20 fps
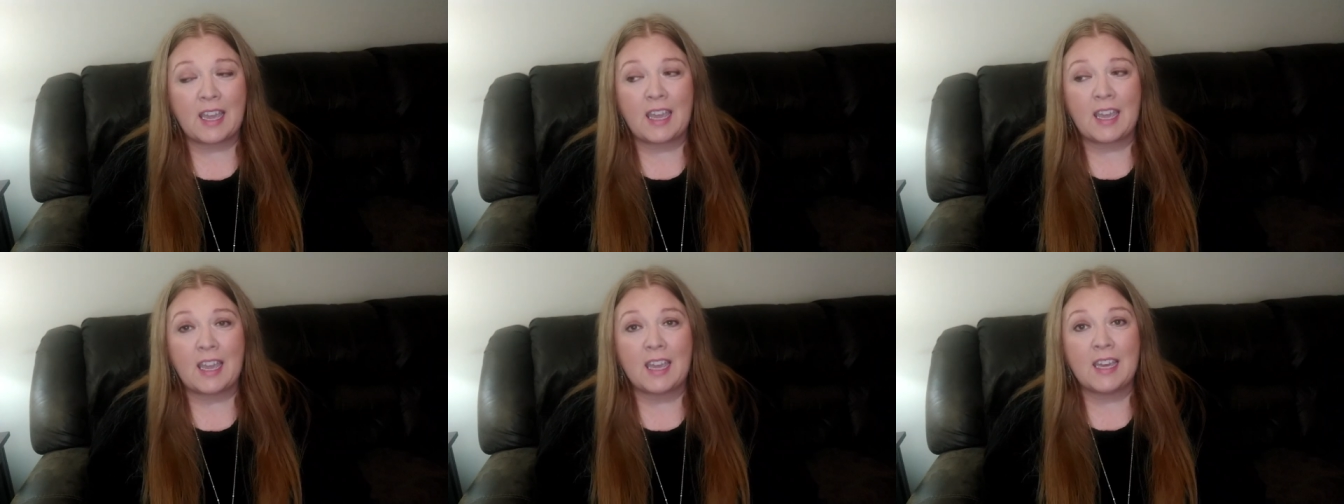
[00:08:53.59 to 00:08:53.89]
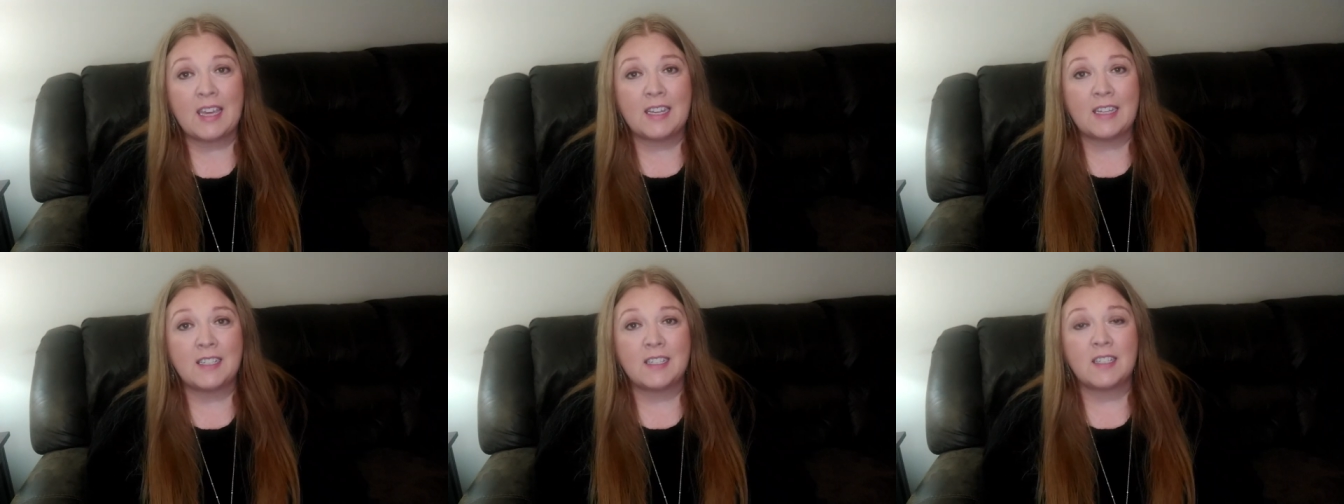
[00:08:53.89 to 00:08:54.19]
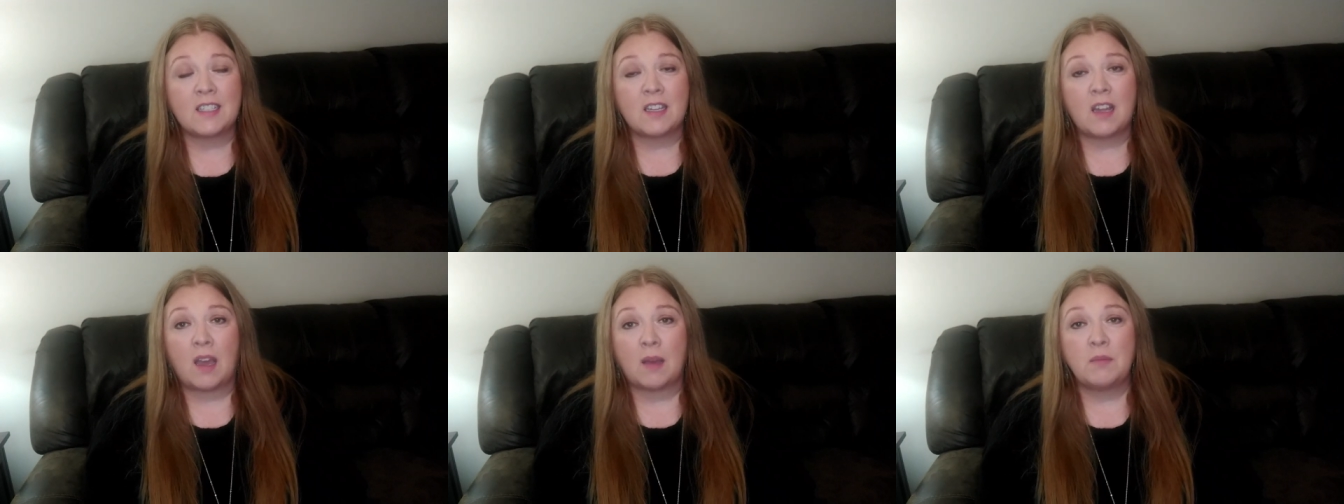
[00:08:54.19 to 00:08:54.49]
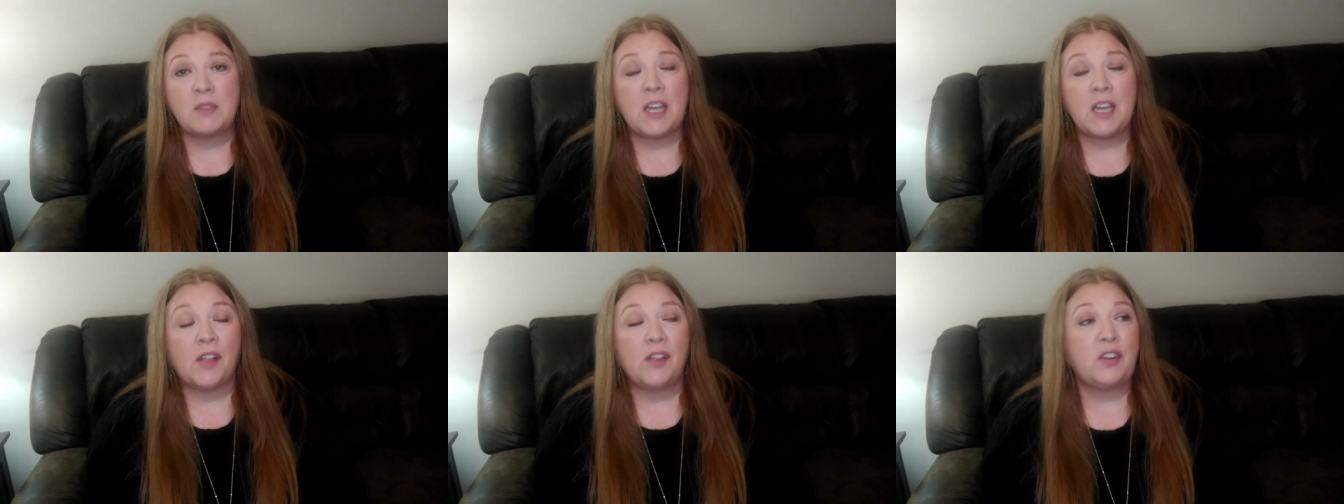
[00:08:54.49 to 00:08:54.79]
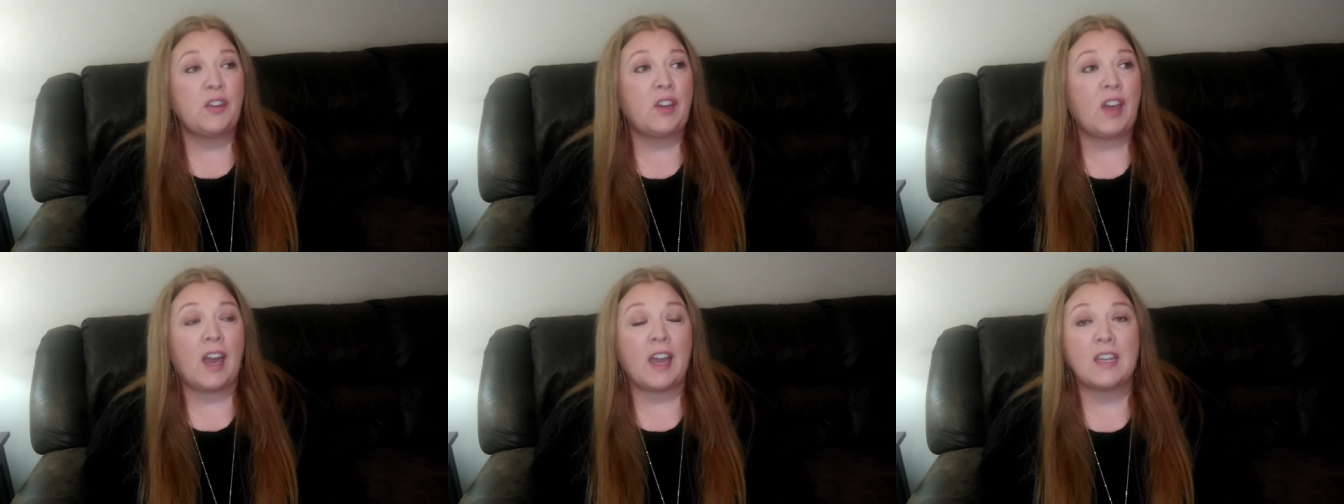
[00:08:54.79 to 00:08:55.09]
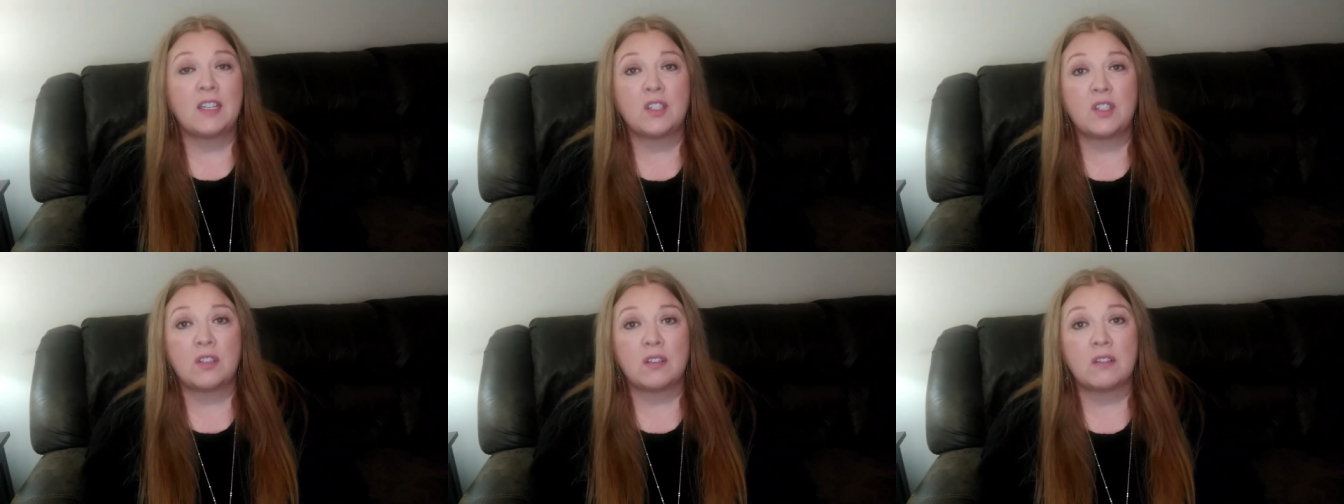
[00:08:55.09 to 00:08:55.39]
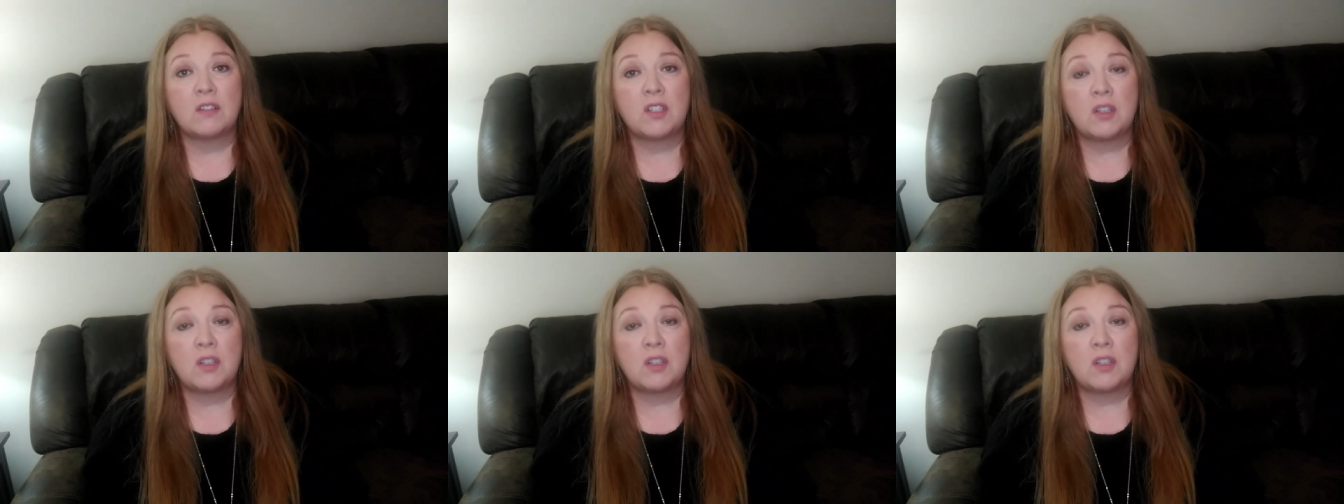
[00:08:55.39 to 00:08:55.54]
and I'm telling you guys,